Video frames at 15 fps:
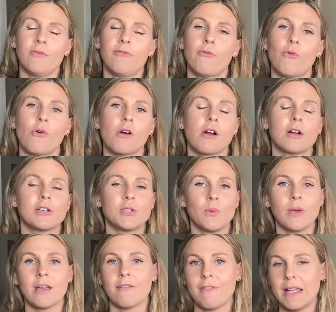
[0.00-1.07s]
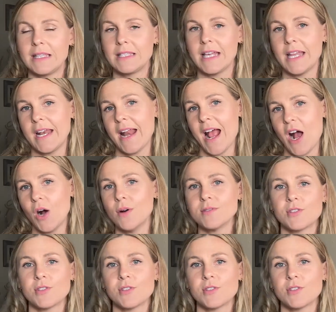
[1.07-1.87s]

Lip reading: for doing events in and out,